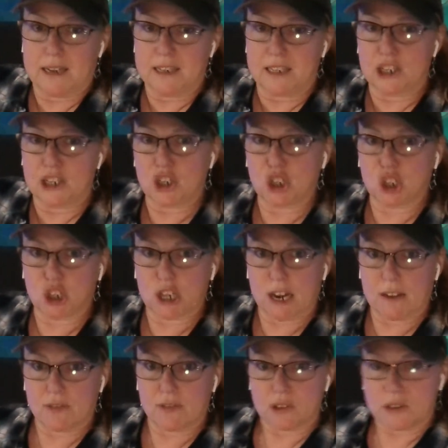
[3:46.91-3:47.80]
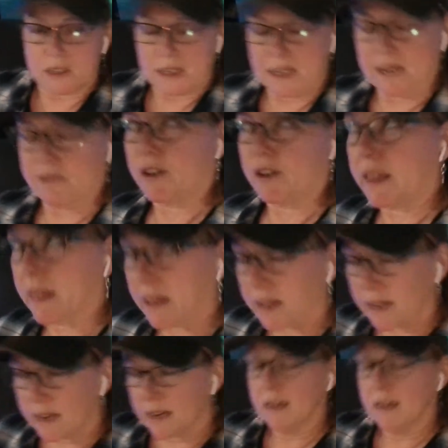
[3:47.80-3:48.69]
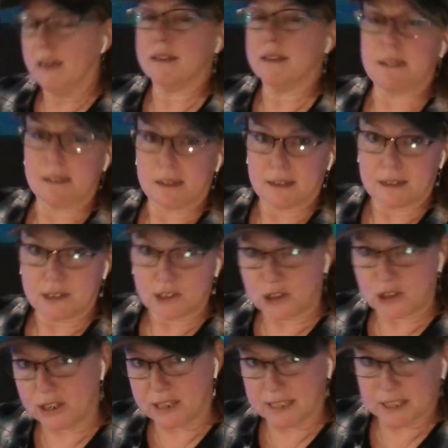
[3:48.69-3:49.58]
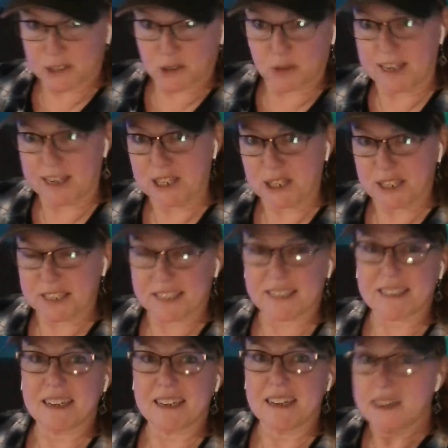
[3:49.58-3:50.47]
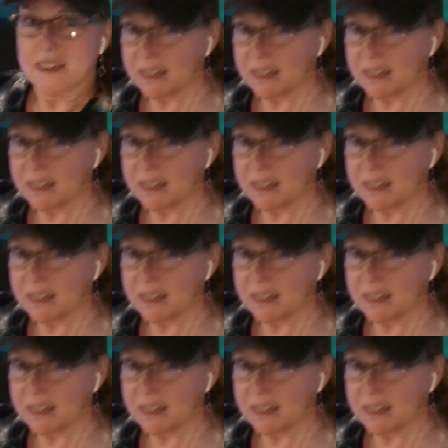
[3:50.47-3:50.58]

disheveled and everything. Goodness gracious.